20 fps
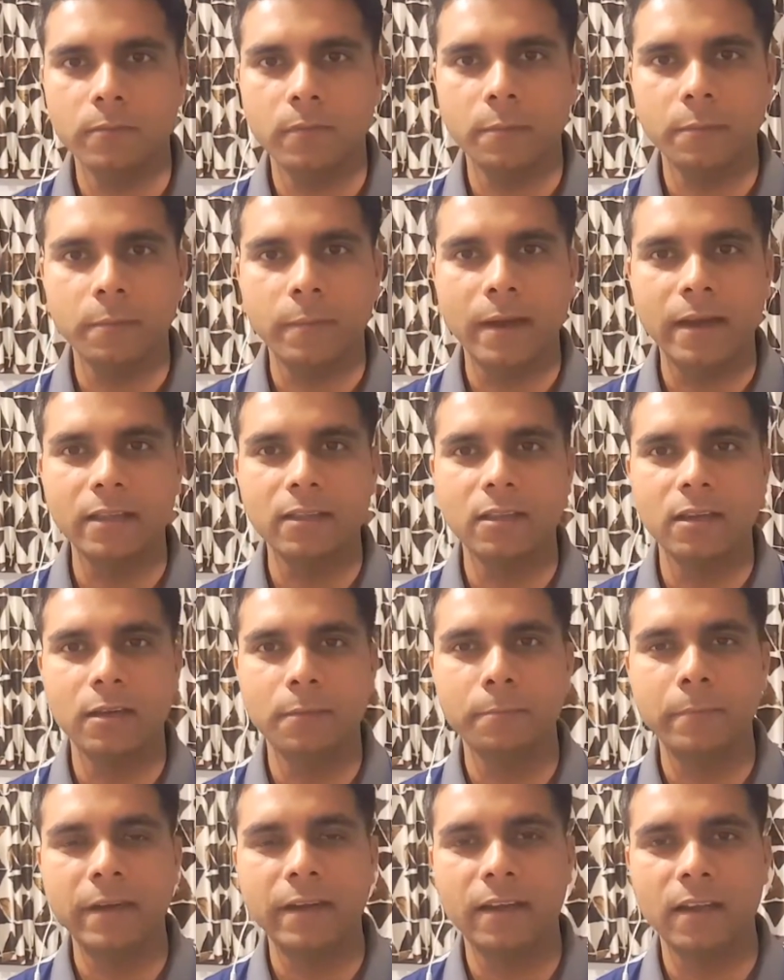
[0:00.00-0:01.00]
by the
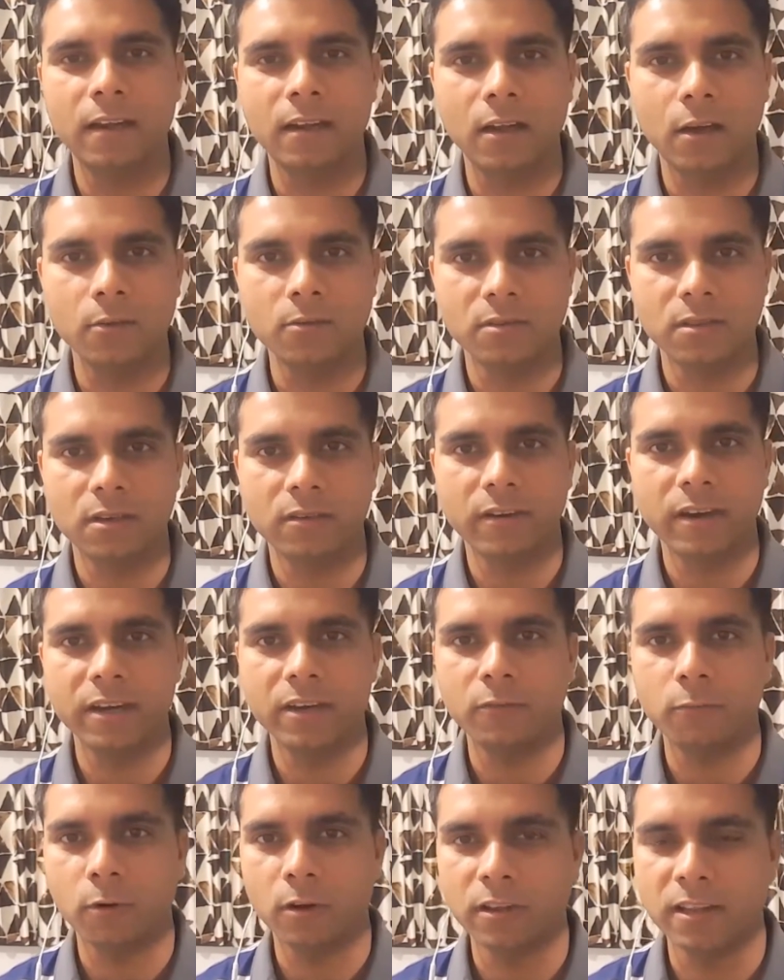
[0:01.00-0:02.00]
medical council,
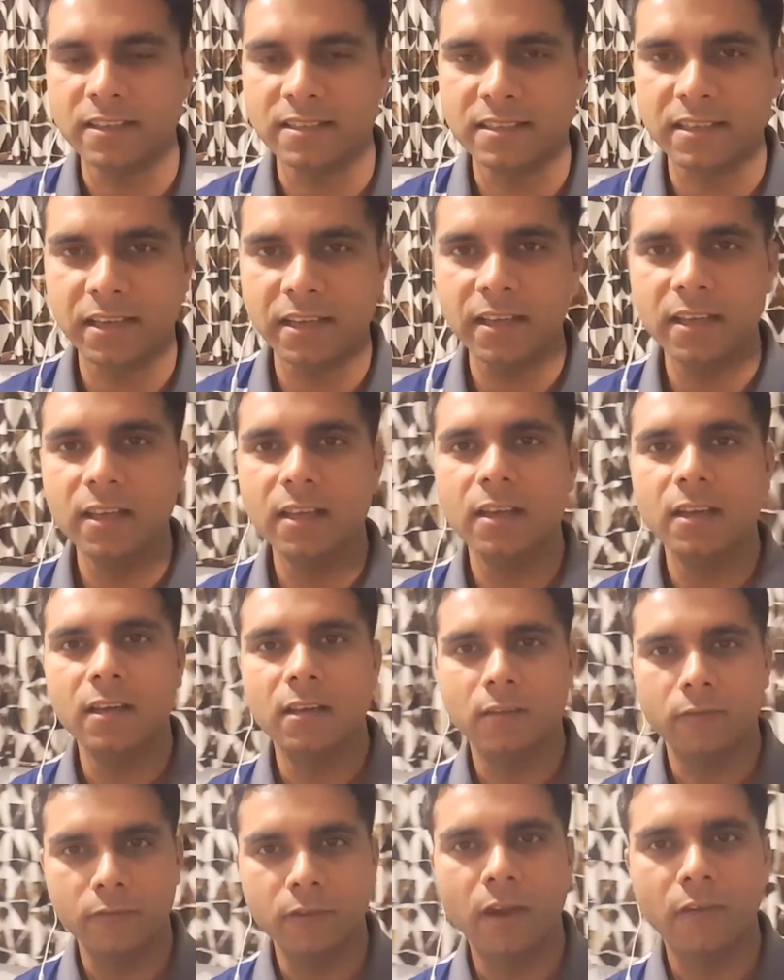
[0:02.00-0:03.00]
right? What they say,
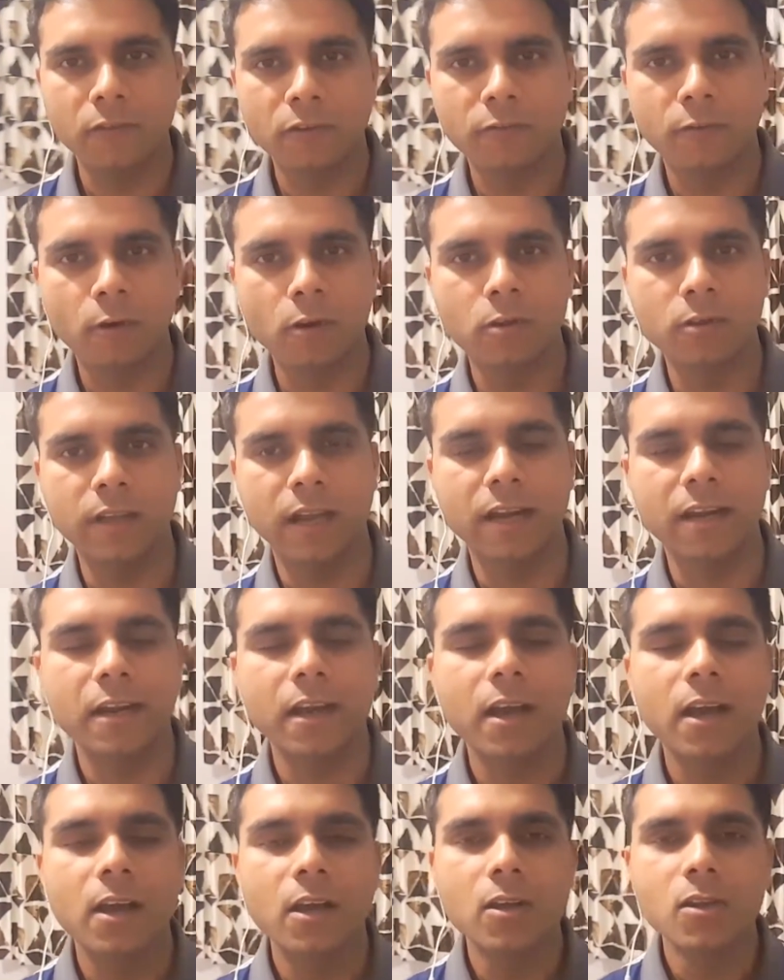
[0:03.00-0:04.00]
we have to follow that.